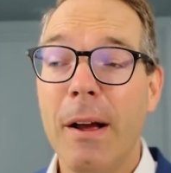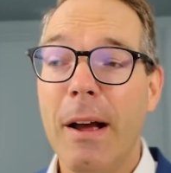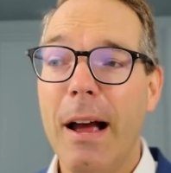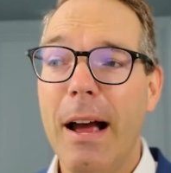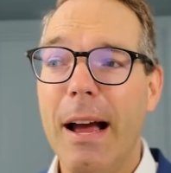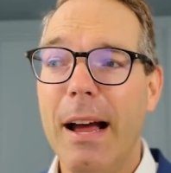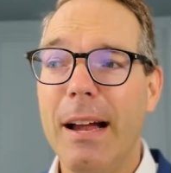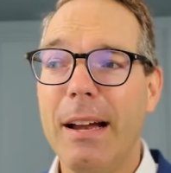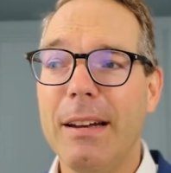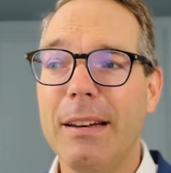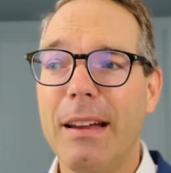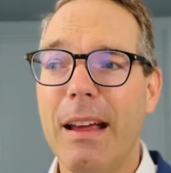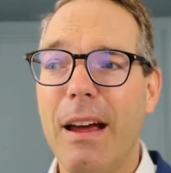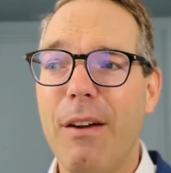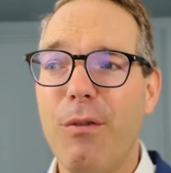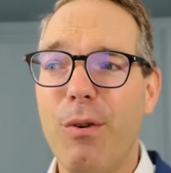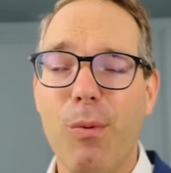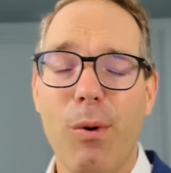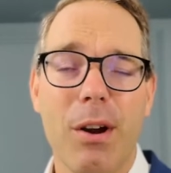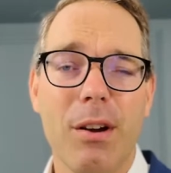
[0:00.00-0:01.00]
And
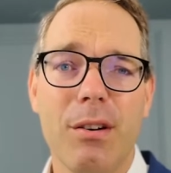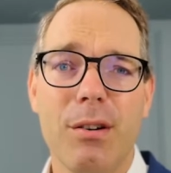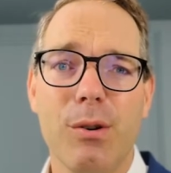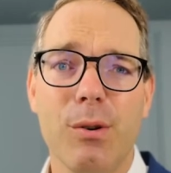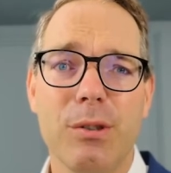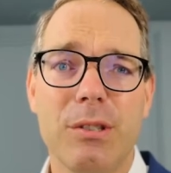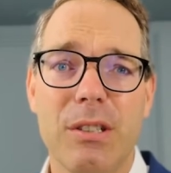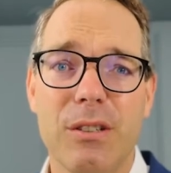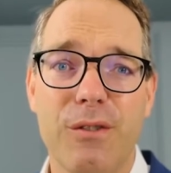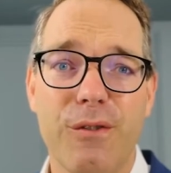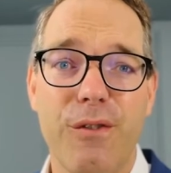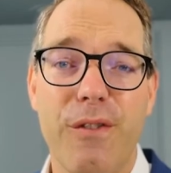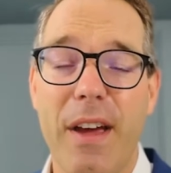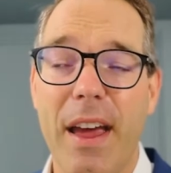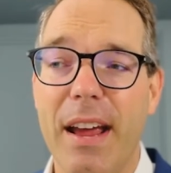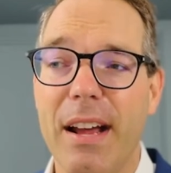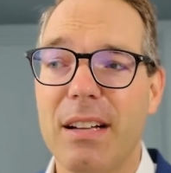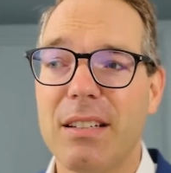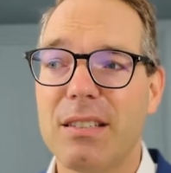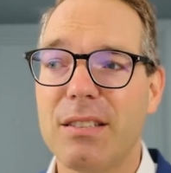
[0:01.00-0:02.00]
everyone knows it's
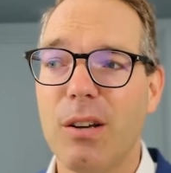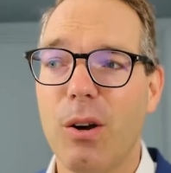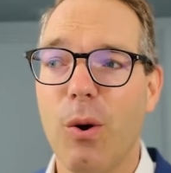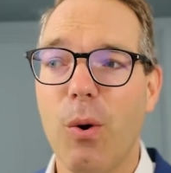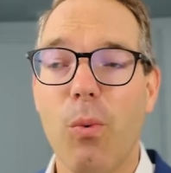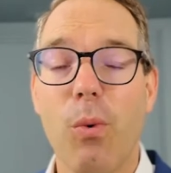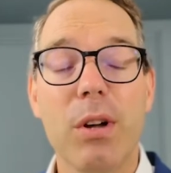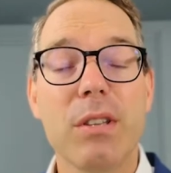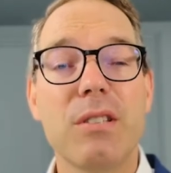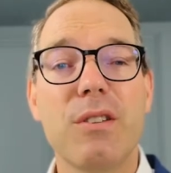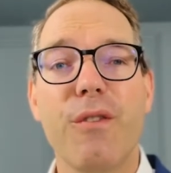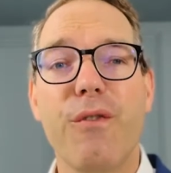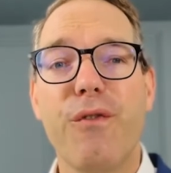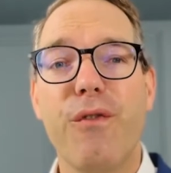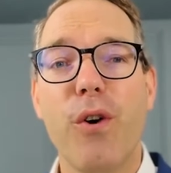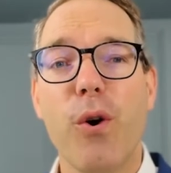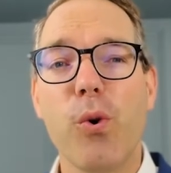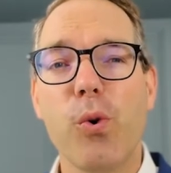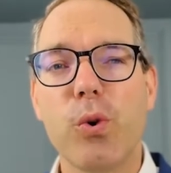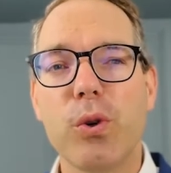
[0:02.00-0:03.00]
fake. So what's a
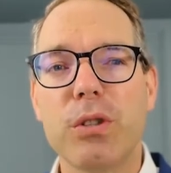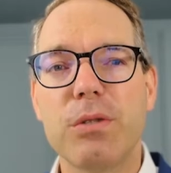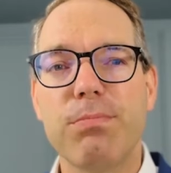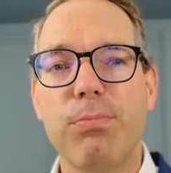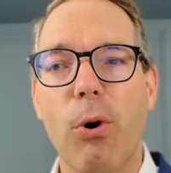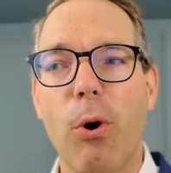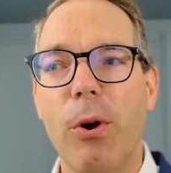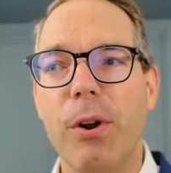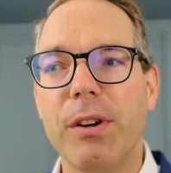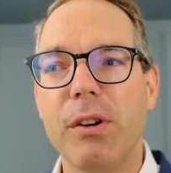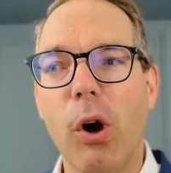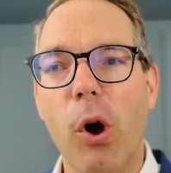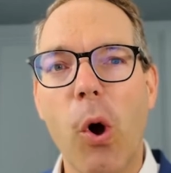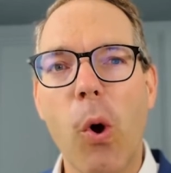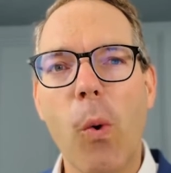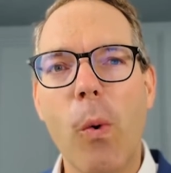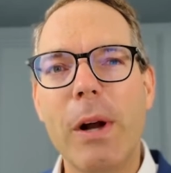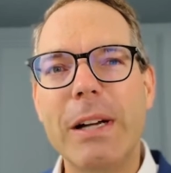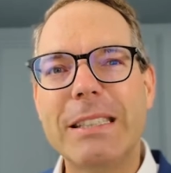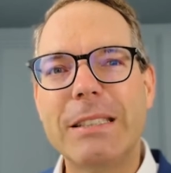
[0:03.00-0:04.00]
focus point?
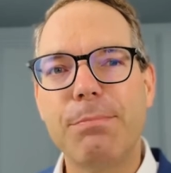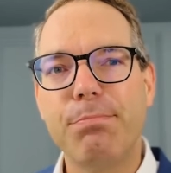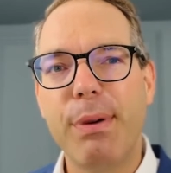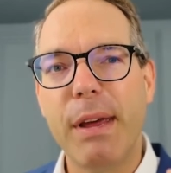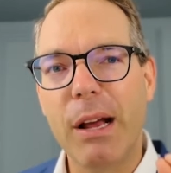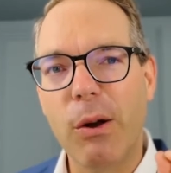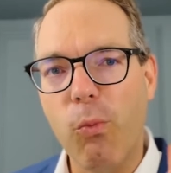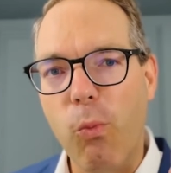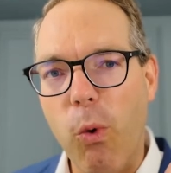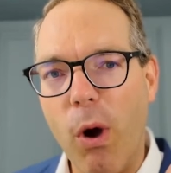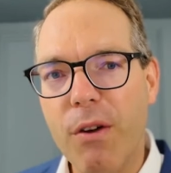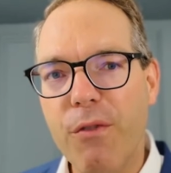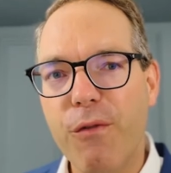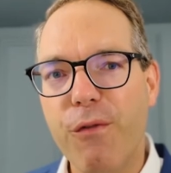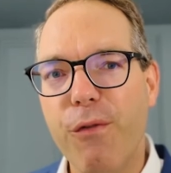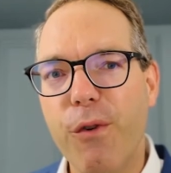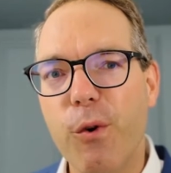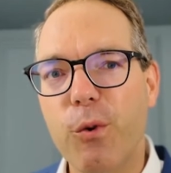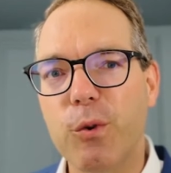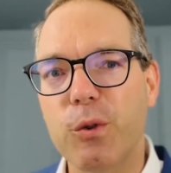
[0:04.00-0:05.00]
Always pick one
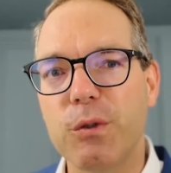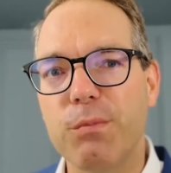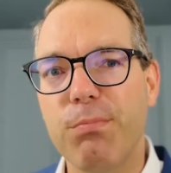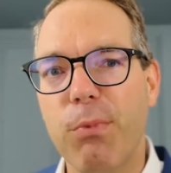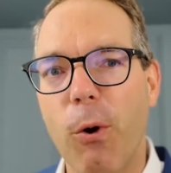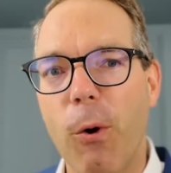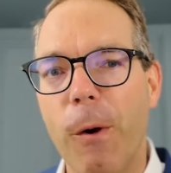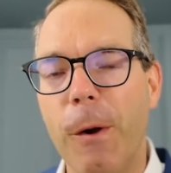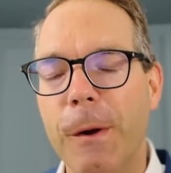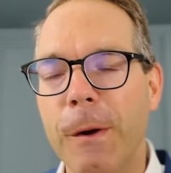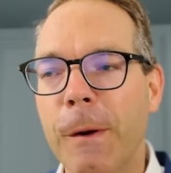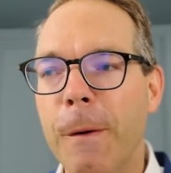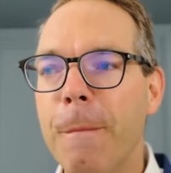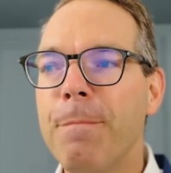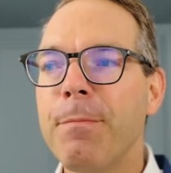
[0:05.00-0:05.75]
focus point.